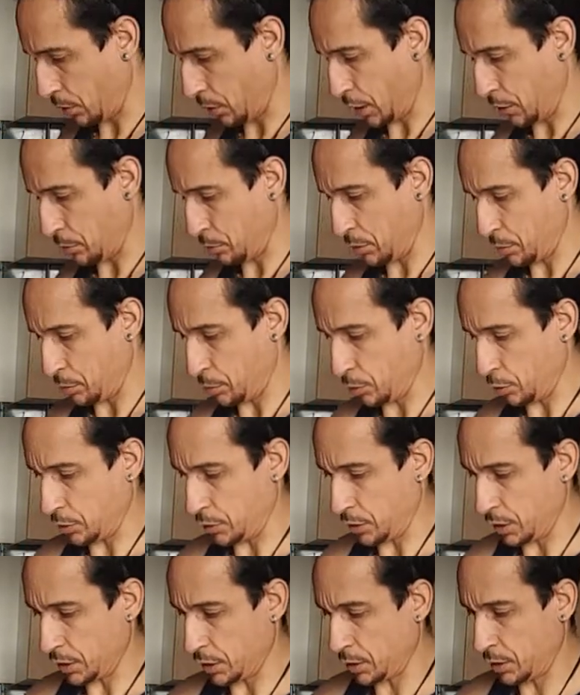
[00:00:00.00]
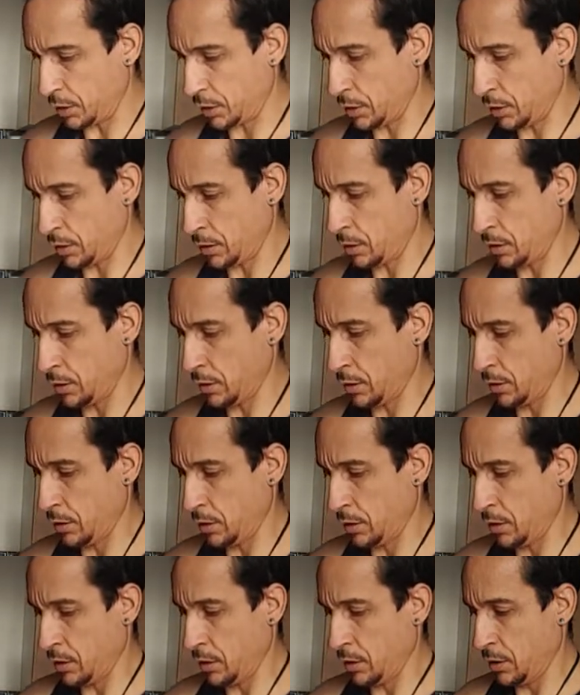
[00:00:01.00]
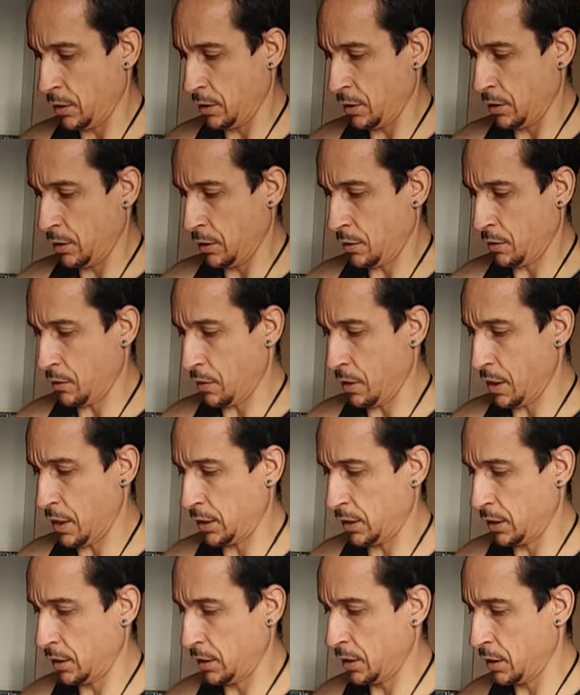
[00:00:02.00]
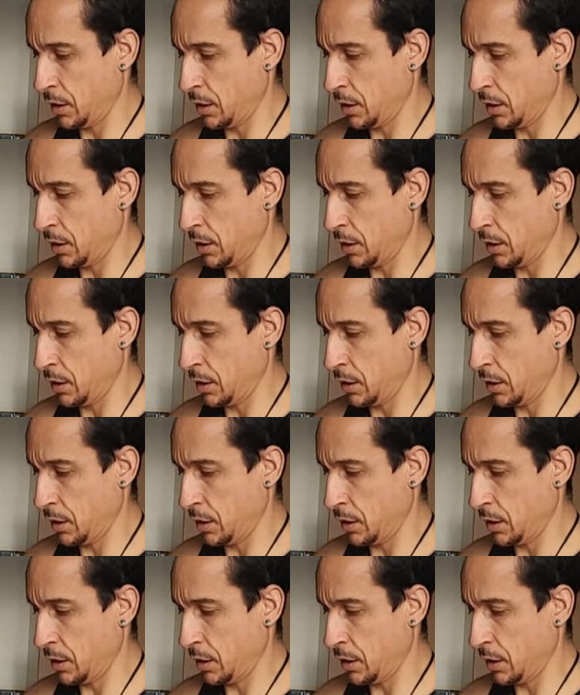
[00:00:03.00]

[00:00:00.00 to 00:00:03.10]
let me put this last.